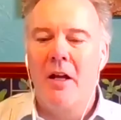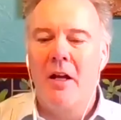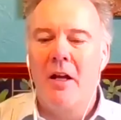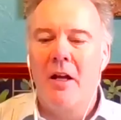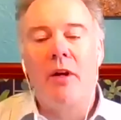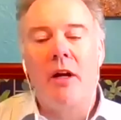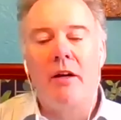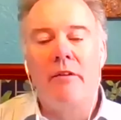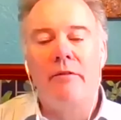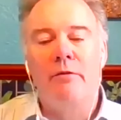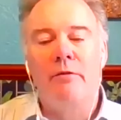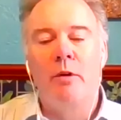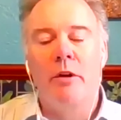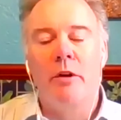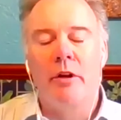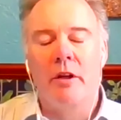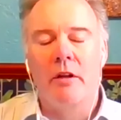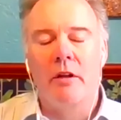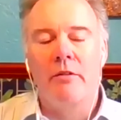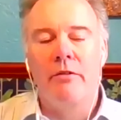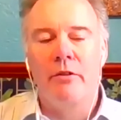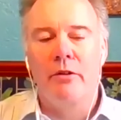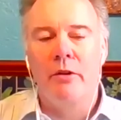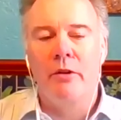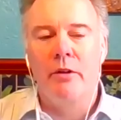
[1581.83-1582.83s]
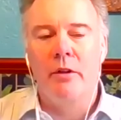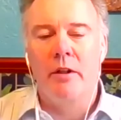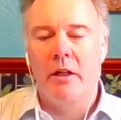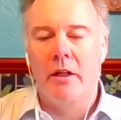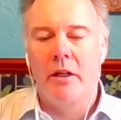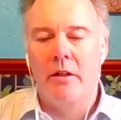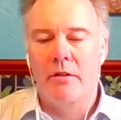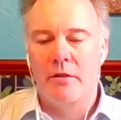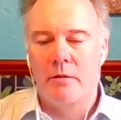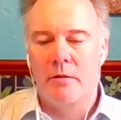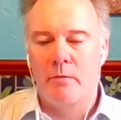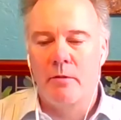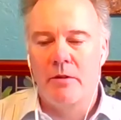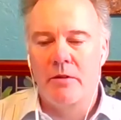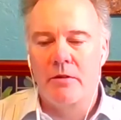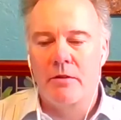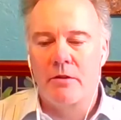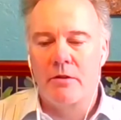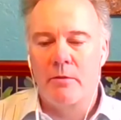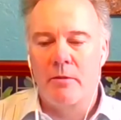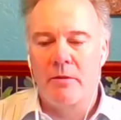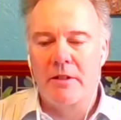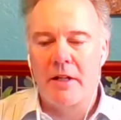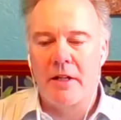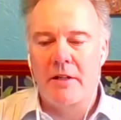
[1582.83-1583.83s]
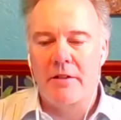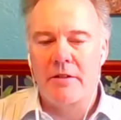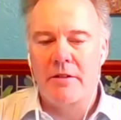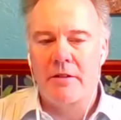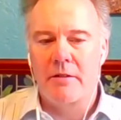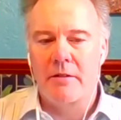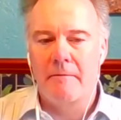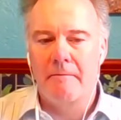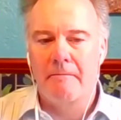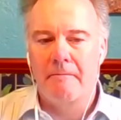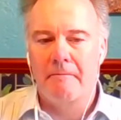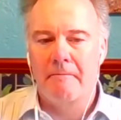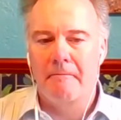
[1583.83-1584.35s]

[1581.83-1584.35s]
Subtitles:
do you have working for you, Kate? Someone's asked.